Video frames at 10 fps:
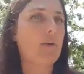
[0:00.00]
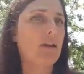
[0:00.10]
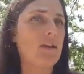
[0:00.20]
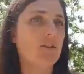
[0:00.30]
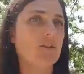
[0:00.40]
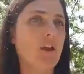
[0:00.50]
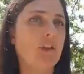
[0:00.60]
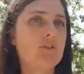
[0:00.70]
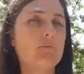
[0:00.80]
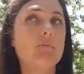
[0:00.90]
eat your
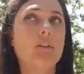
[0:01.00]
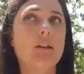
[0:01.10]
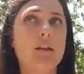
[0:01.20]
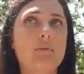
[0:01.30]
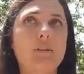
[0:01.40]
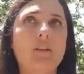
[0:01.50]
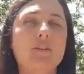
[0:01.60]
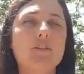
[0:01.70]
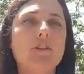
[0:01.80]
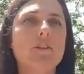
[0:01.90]
lunch. I'm going to eat my
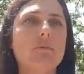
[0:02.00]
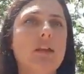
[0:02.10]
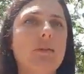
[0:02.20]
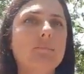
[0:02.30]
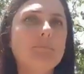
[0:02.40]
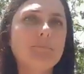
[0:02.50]
lunch here in a minute.